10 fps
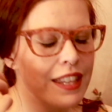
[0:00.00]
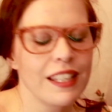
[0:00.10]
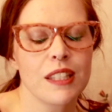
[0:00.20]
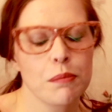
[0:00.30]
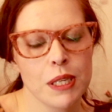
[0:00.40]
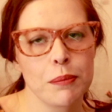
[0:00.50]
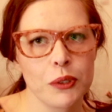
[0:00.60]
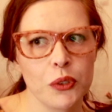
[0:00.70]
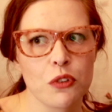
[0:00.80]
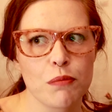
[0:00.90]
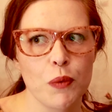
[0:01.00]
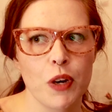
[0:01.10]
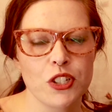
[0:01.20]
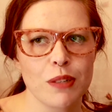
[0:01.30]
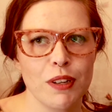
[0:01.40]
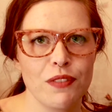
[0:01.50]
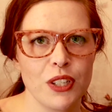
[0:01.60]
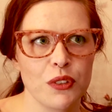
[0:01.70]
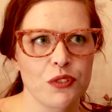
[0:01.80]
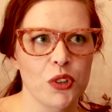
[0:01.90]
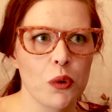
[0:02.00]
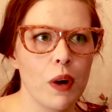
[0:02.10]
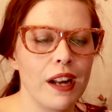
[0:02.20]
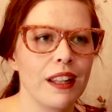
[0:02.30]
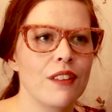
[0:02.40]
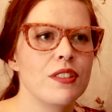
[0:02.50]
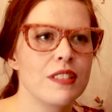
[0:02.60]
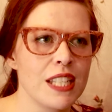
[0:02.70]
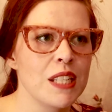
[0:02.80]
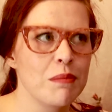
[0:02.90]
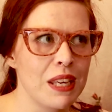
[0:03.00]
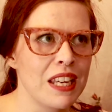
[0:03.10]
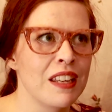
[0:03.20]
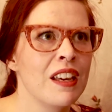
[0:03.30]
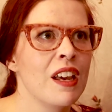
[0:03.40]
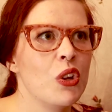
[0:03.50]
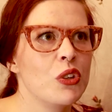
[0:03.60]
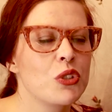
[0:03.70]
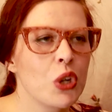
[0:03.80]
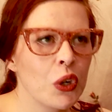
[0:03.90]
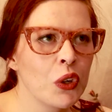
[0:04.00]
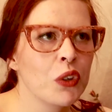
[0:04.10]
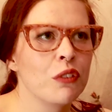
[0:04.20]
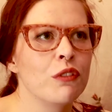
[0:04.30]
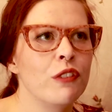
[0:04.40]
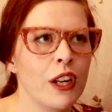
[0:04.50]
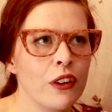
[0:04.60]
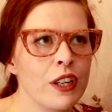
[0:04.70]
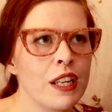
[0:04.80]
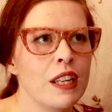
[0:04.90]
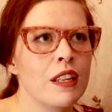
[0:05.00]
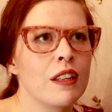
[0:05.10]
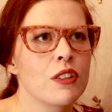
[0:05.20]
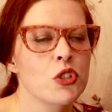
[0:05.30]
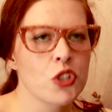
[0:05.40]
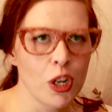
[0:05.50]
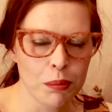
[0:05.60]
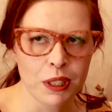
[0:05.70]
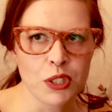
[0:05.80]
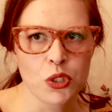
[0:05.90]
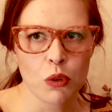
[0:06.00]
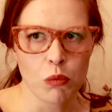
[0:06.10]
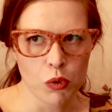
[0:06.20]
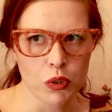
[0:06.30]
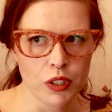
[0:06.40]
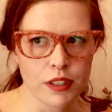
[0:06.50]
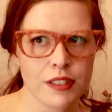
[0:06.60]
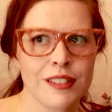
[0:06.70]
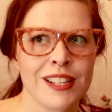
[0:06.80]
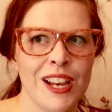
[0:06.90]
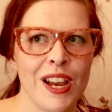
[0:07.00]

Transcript: I think that people who have been watching my videos for a while have seen me turn very sharply towards